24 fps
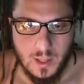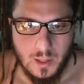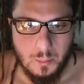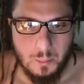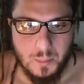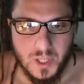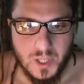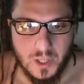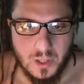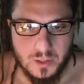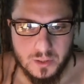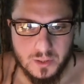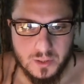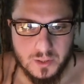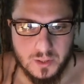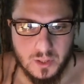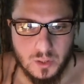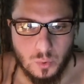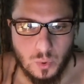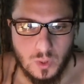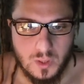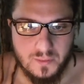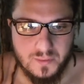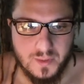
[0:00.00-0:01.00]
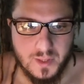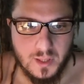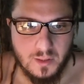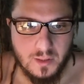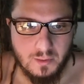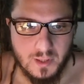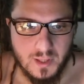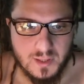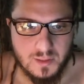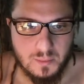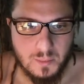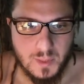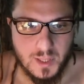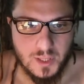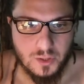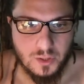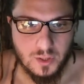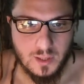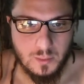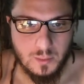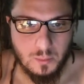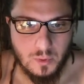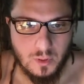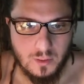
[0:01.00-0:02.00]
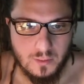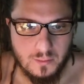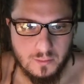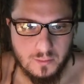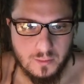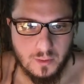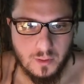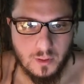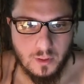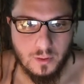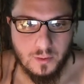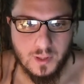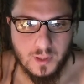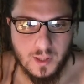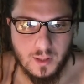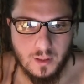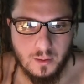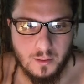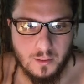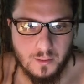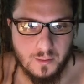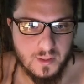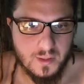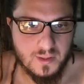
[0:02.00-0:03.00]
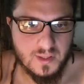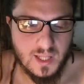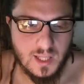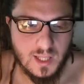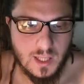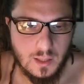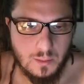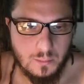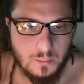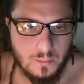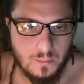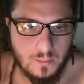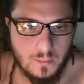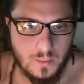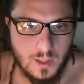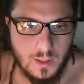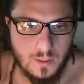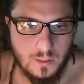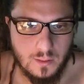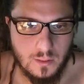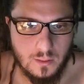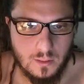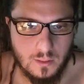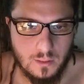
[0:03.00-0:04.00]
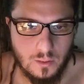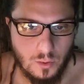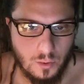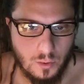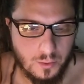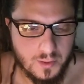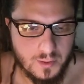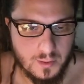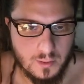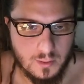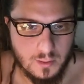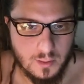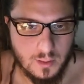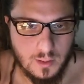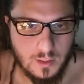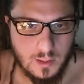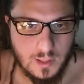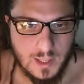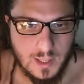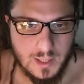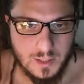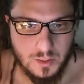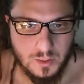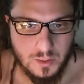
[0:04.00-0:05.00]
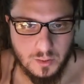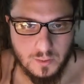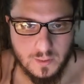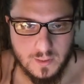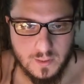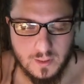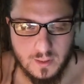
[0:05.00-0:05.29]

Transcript: beyond the 12 degrees mentioned above, or the same in northern latitudes.